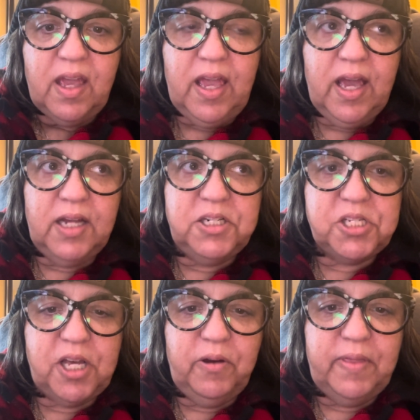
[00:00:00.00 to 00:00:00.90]
And
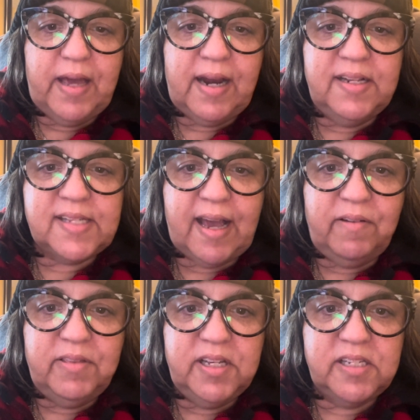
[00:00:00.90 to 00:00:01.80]
so that is
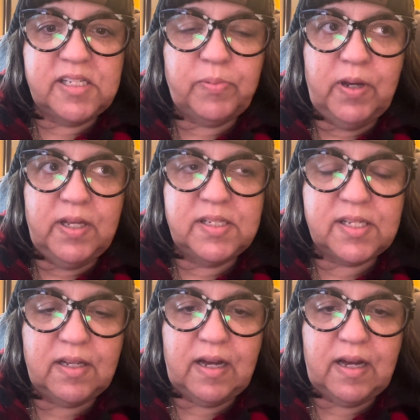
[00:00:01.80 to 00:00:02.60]
how this was